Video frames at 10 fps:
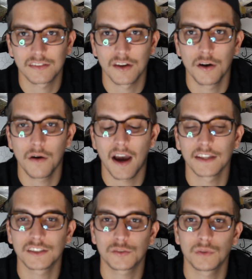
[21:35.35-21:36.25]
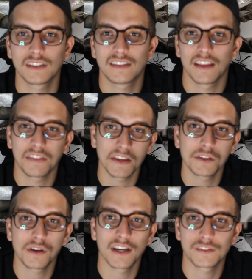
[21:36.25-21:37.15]
So I just want to say thank
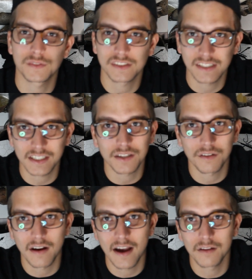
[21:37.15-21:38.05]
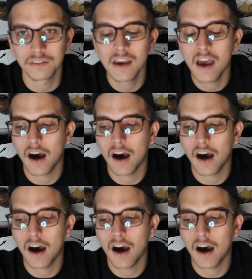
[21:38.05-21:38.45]
you guys for sticking around,